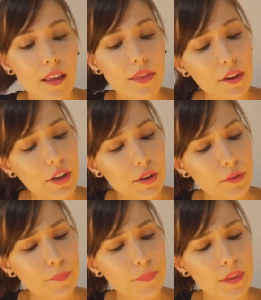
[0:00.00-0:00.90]
They're
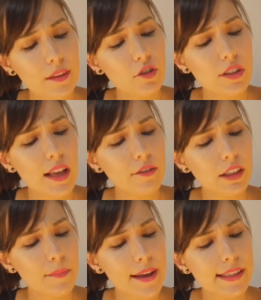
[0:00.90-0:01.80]
cute. They're just not
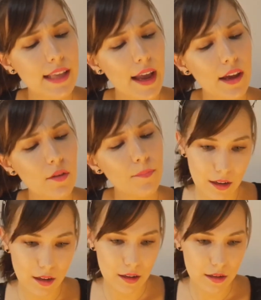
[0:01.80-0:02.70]
really my style.
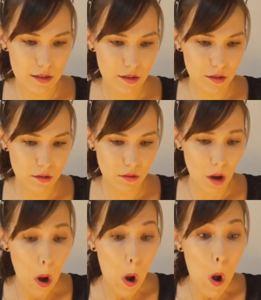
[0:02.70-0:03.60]

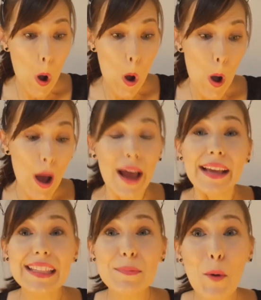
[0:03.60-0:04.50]

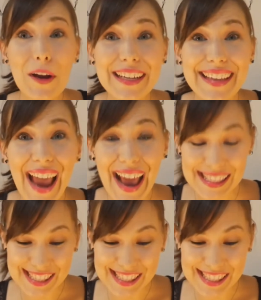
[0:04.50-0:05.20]
Oh, it's more cat